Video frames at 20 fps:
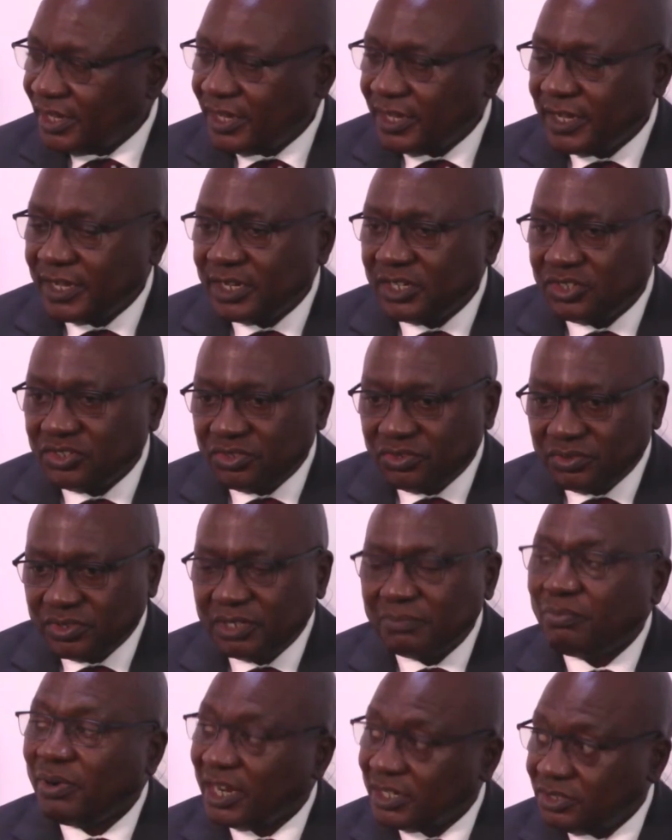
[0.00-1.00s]
to do the
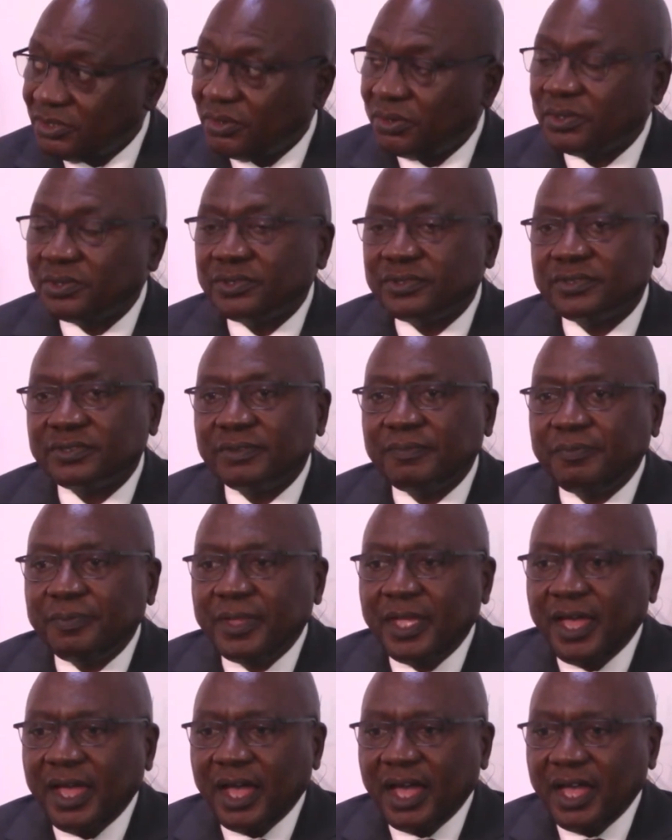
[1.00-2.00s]
practicals,
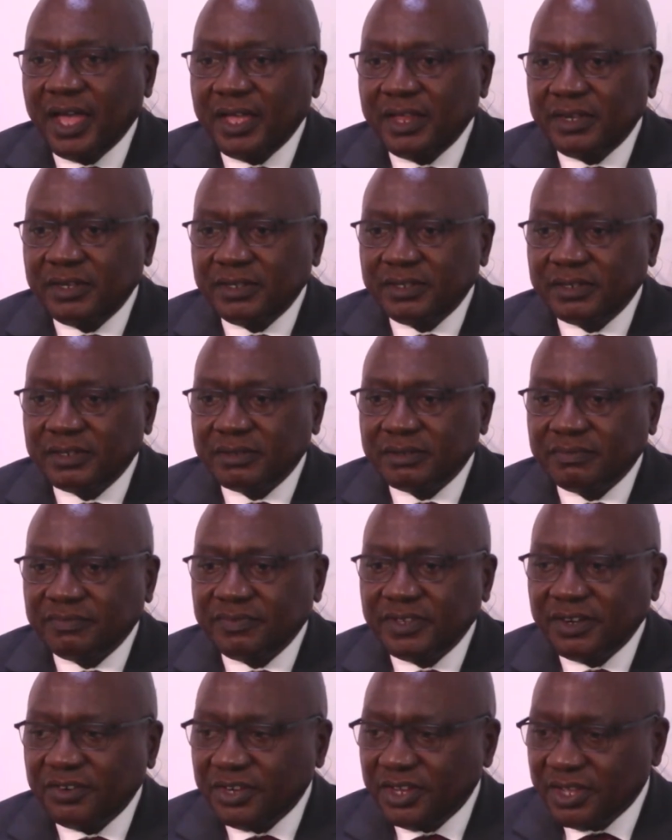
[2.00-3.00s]
and
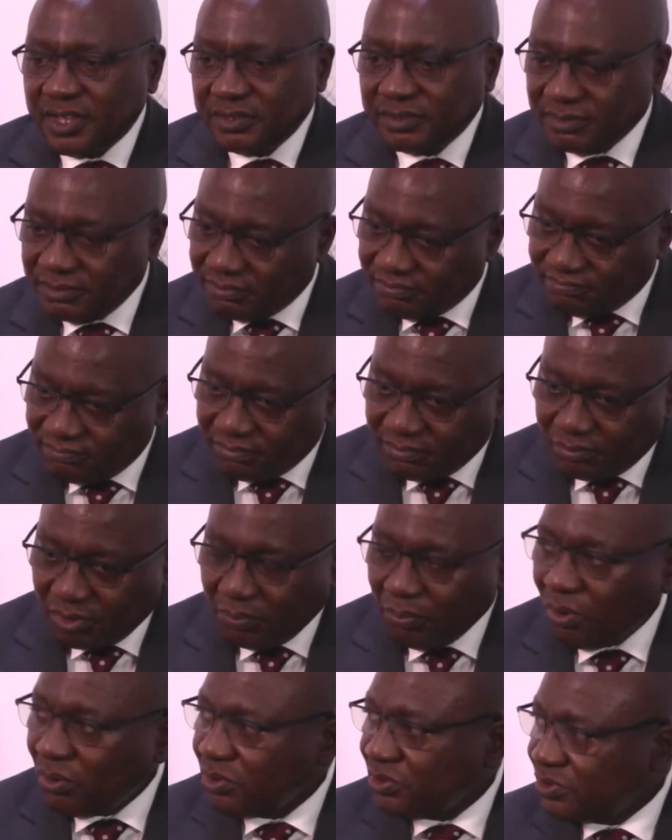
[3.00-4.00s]
various
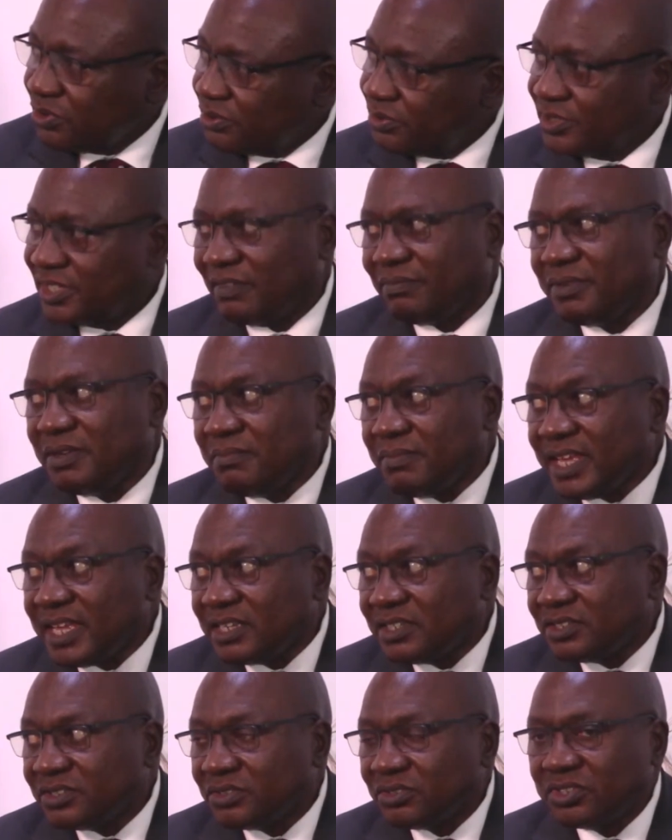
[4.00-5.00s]
proposals have been made
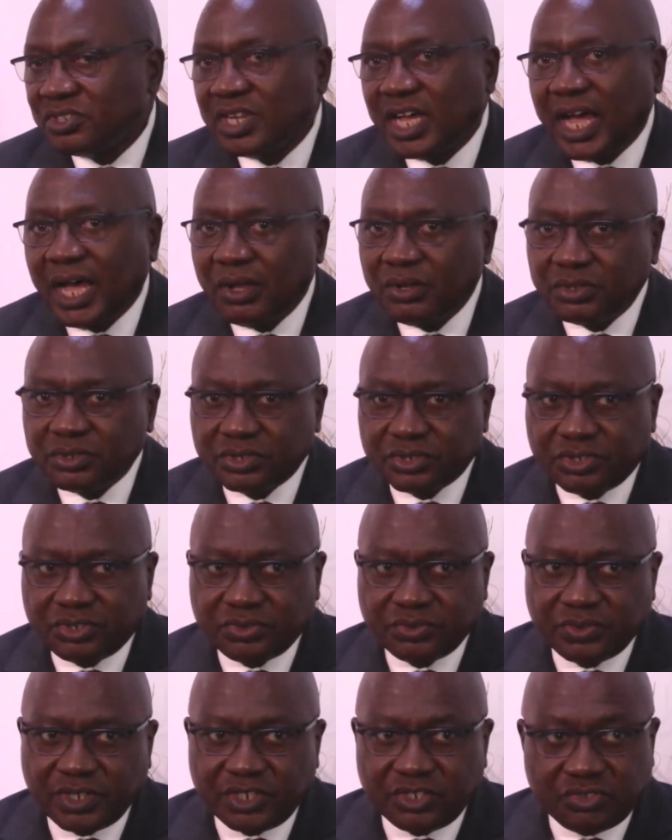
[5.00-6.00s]
on how
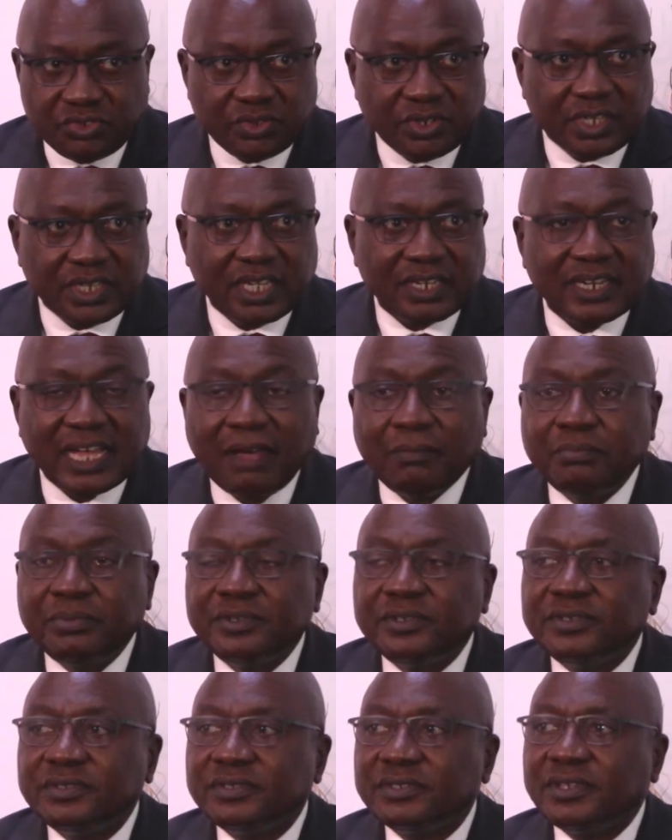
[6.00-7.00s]
to ensure that
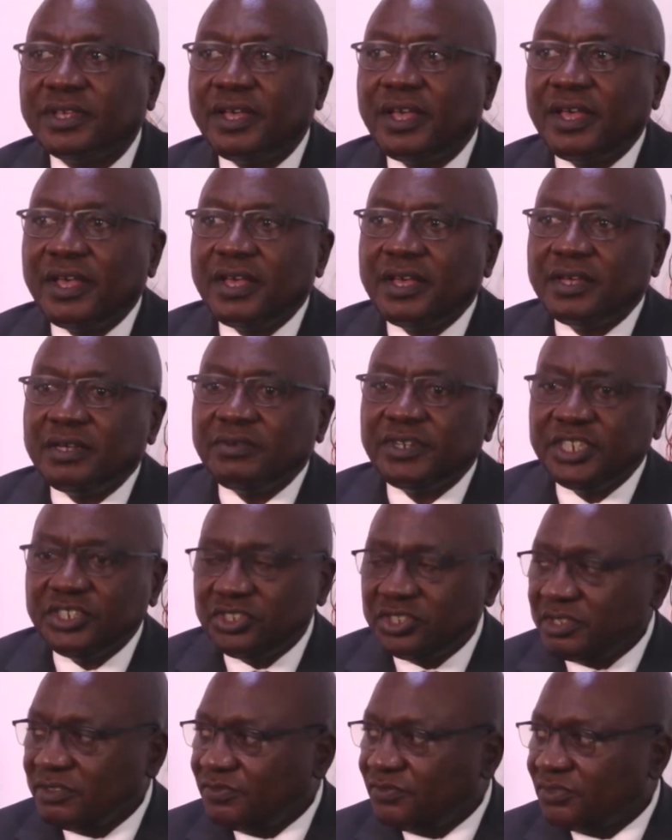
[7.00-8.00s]
happens,
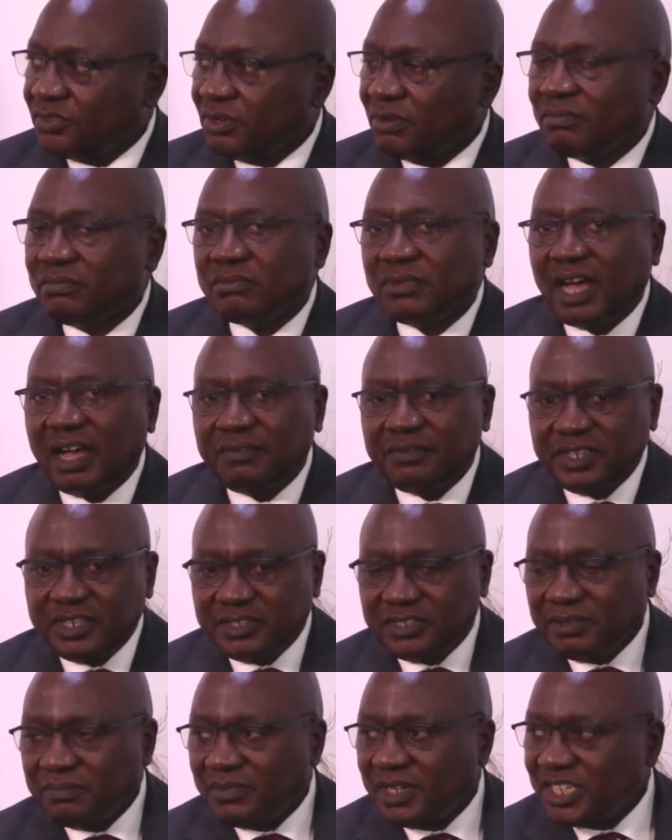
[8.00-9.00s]
ranging from having
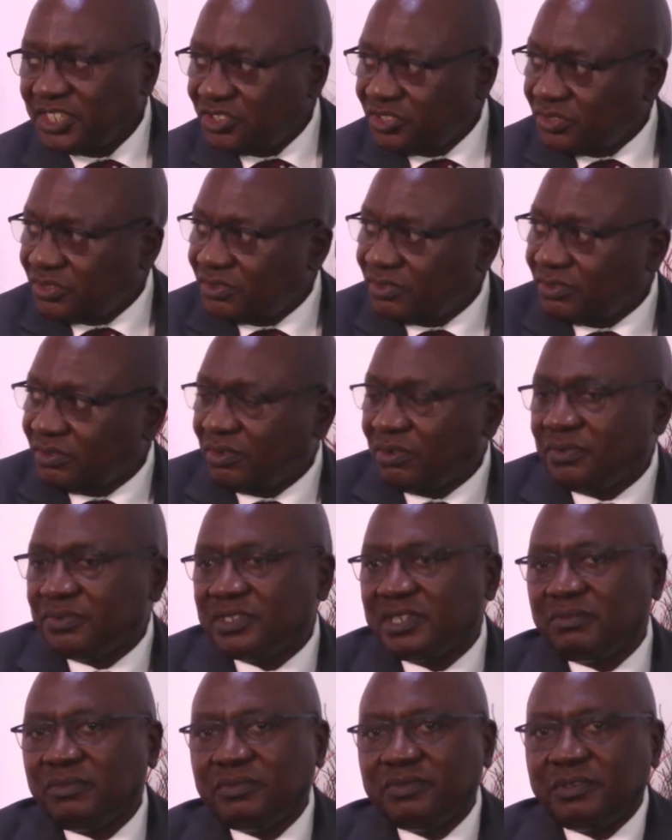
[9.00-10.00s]
simulation of
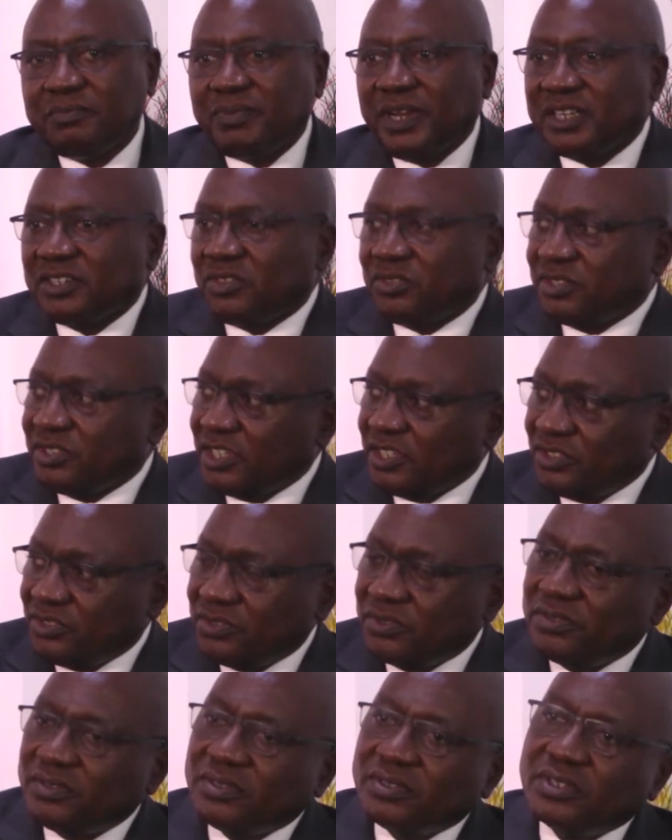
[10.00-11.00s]
some of the practical
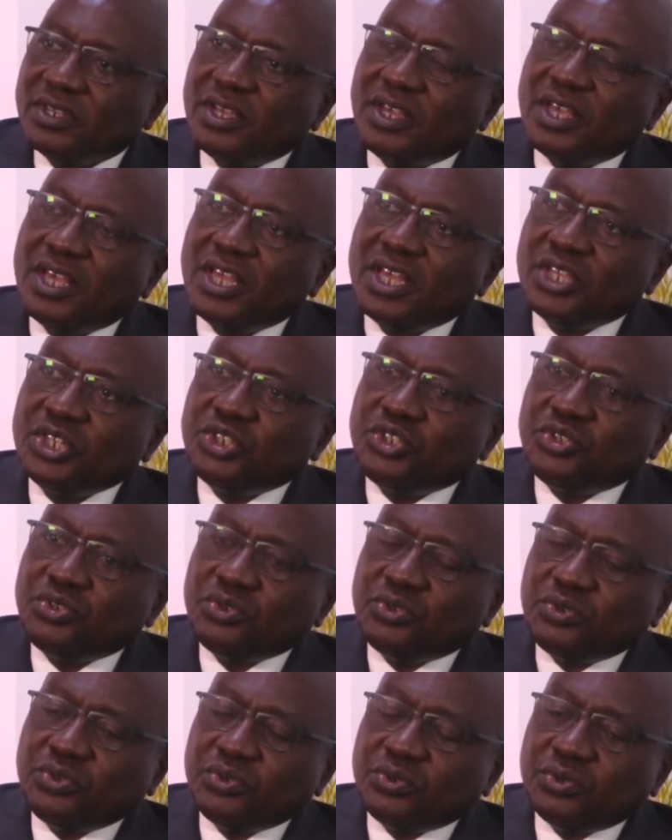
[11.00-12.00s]
sessions
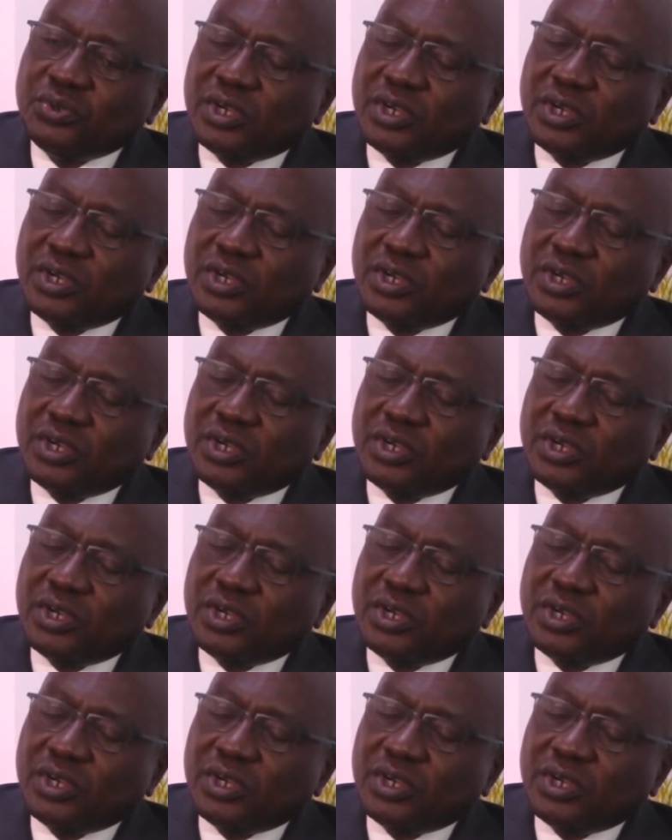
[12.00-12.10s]
to